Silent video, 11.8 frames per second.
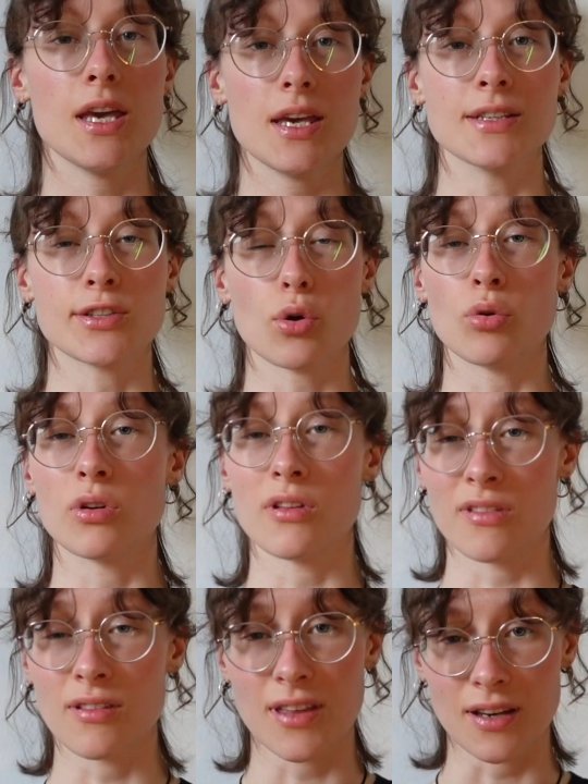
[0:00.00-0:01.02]
It is on
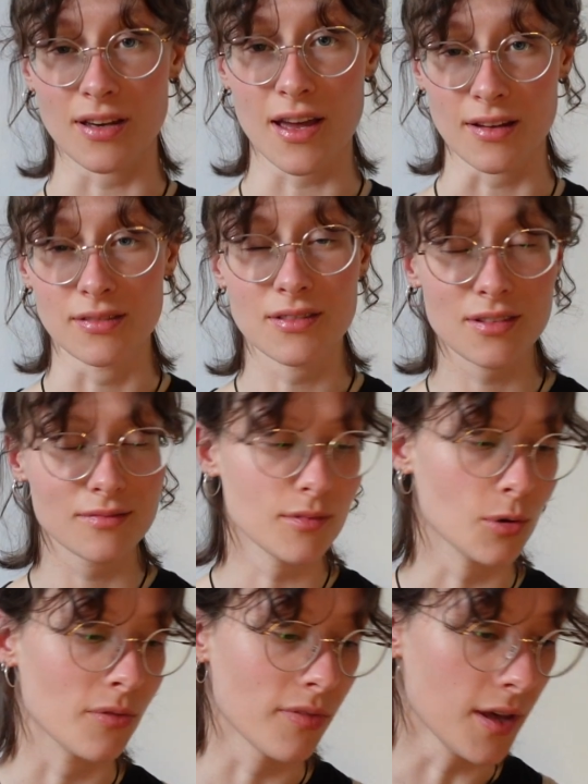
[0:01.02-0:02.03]
the thicker end
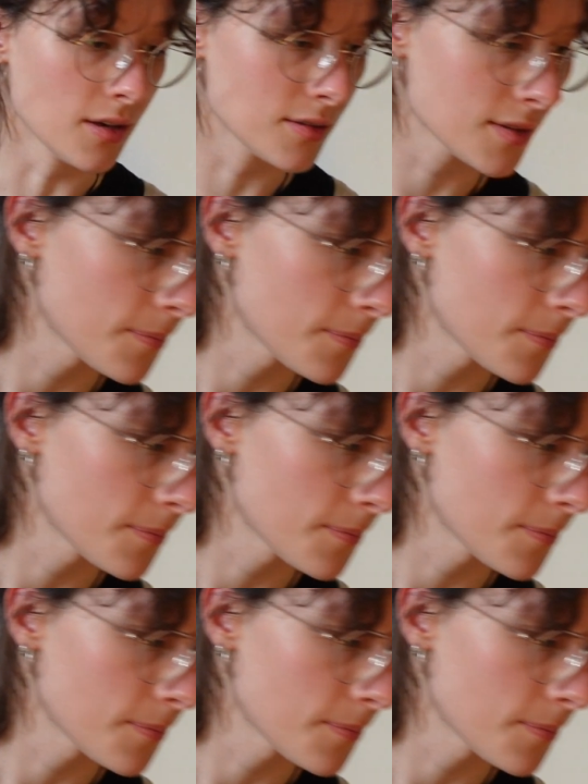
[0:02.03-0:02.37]
of things.